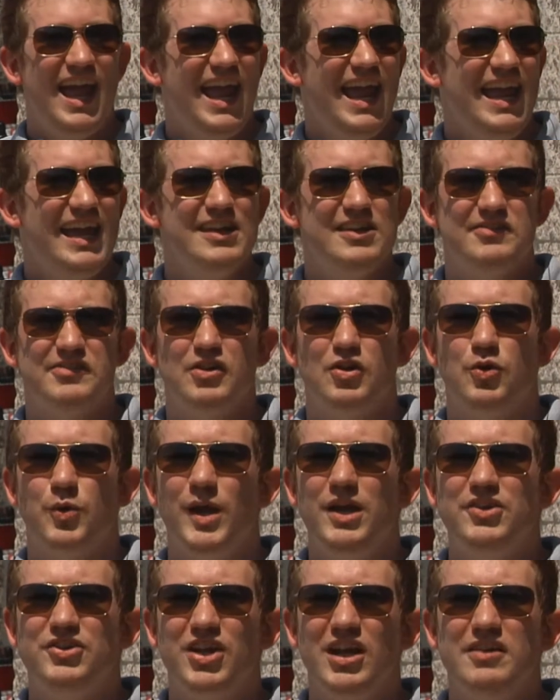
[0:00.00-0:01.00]
And it's a
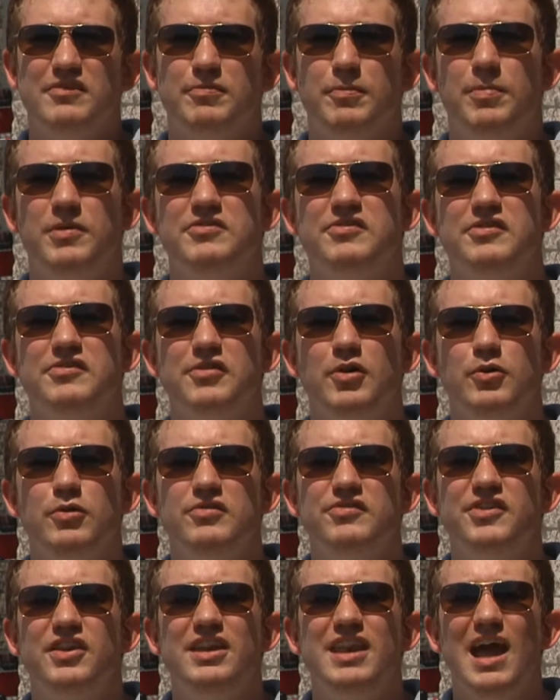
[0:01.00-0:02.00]
great chance for business
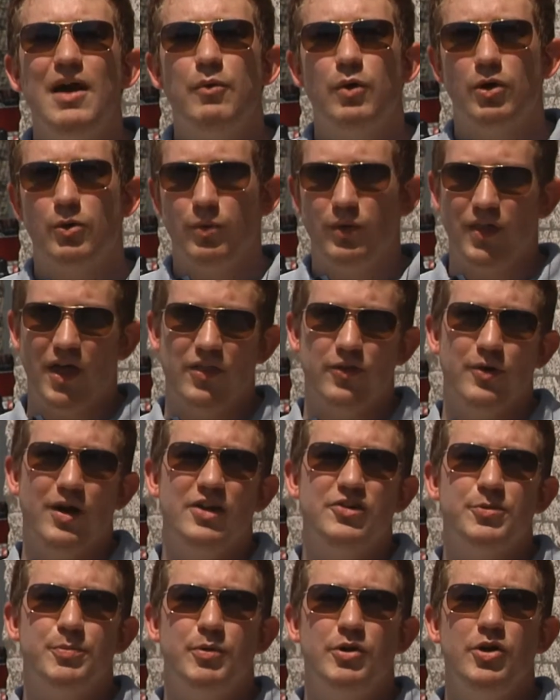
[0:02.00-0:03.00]
owners to network with other
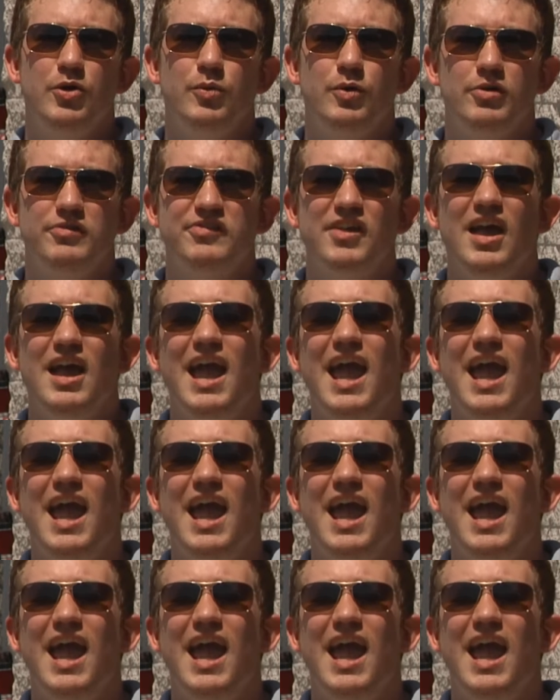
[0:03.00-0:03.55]
entrepreneurs